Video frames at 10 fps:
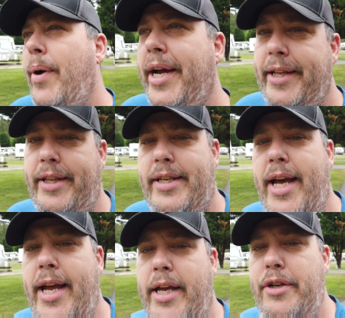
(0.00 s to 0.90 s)
back in the
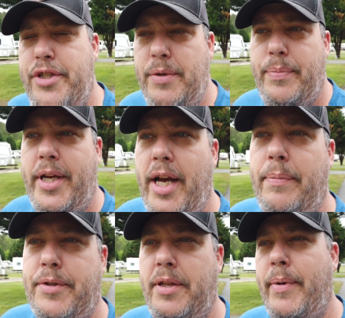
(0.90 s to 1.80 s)
day, it used to be
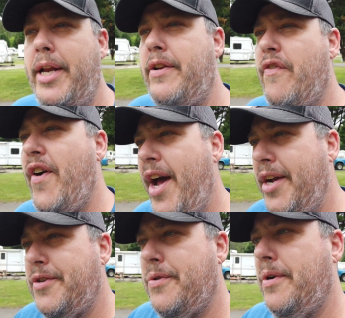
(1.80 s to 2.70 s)
up to the
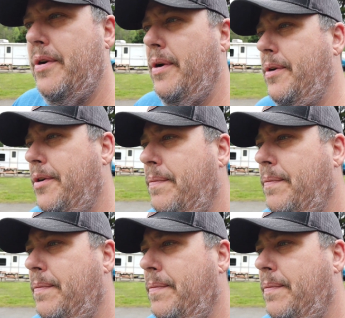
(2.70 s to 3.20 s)
manufacturer